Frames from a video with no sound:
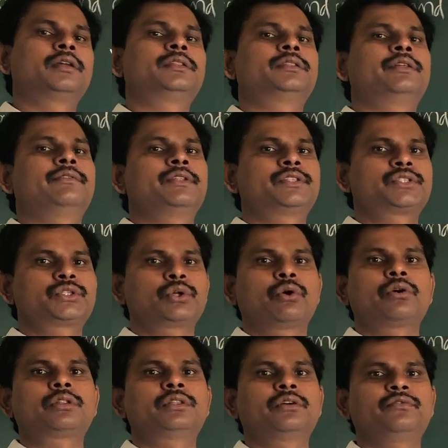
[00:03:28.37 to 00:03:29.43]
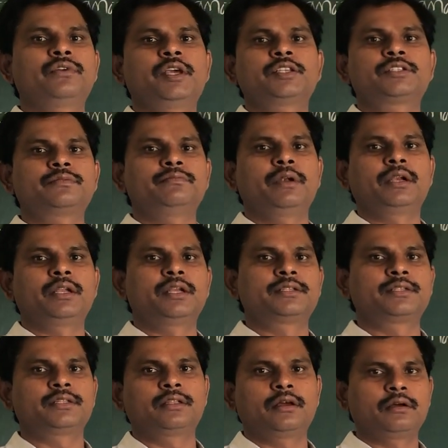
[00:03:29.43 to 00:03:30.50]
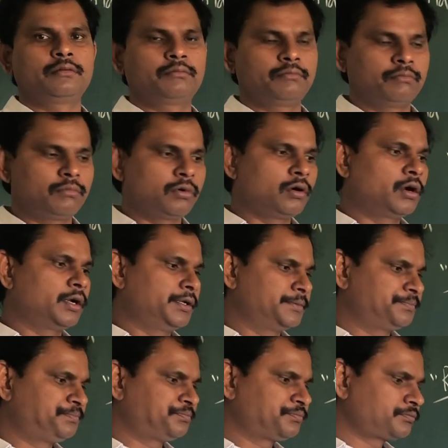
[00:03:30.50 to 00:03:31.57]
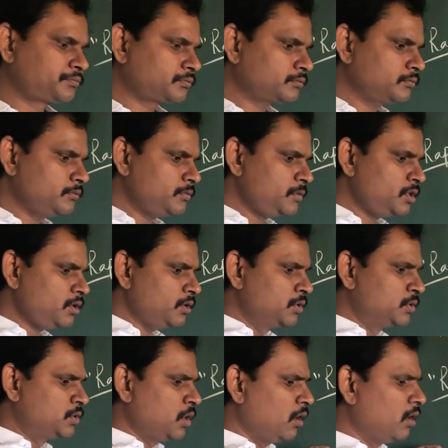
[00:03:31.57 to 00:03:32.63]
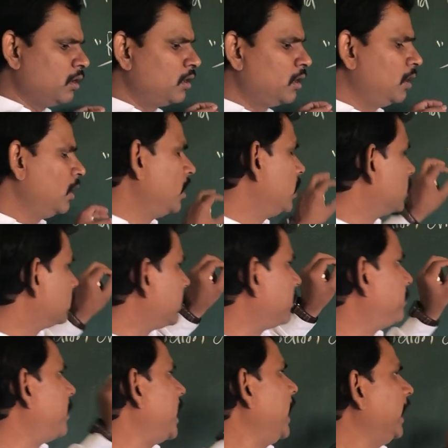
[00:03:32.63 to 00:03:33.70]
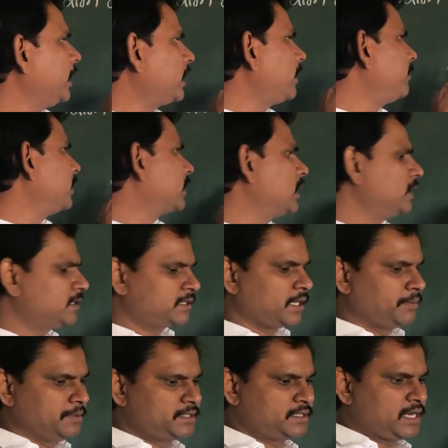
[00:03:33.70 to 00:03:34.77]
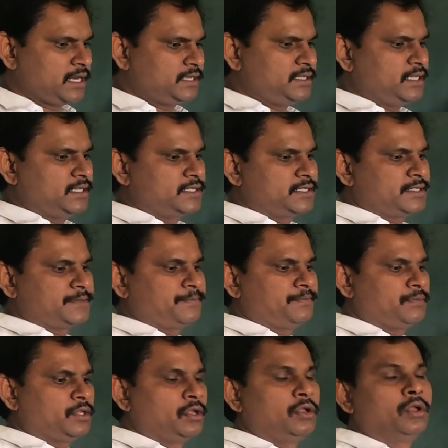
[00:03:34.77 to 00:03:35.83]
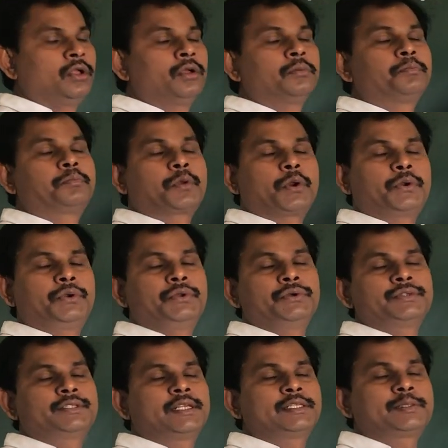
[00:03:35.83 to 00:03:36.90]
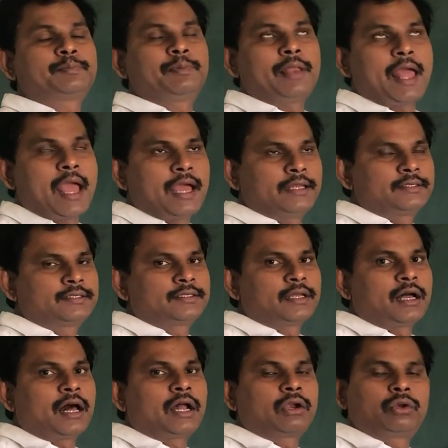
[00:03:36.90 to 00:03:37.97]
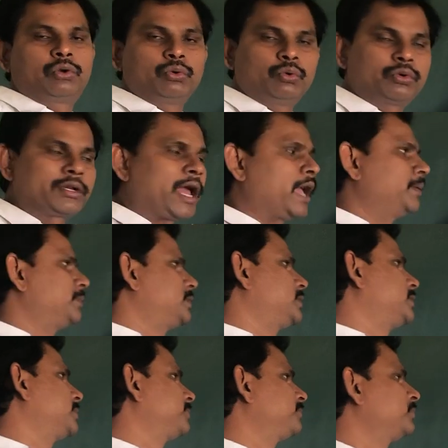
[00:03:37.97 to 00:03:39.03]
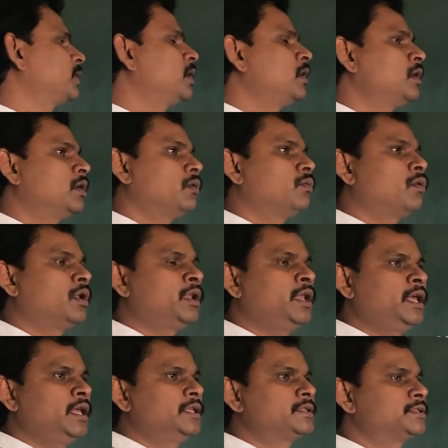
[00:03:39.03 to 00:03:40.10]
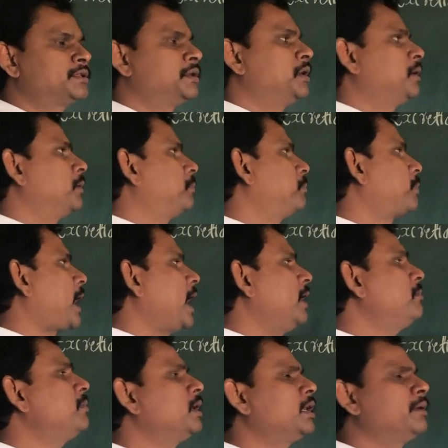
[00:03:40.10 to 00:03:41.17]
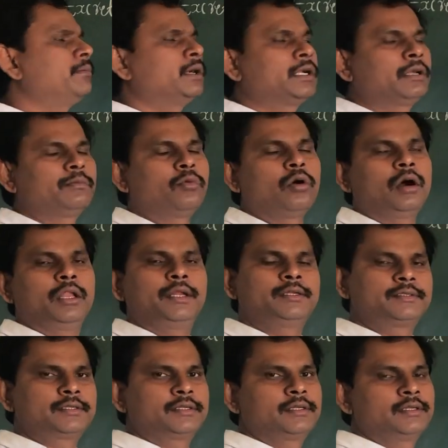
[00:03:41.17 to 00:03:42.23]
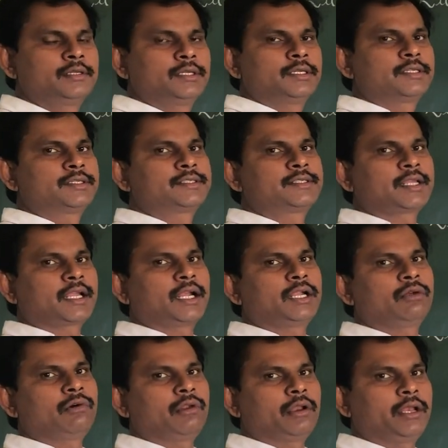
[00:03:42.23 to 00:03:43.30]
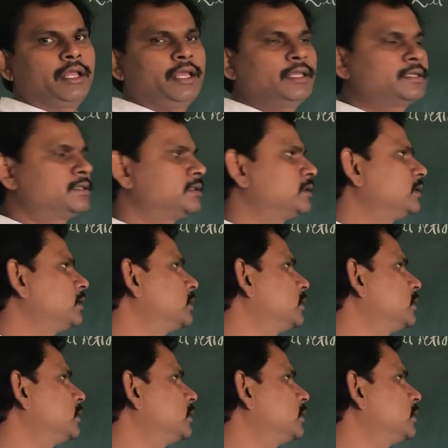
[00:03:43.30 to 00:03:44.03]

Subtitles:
They will store the waste materials in the body. So the biochemical substances produces plants are two types. One is primary metabolites, second one is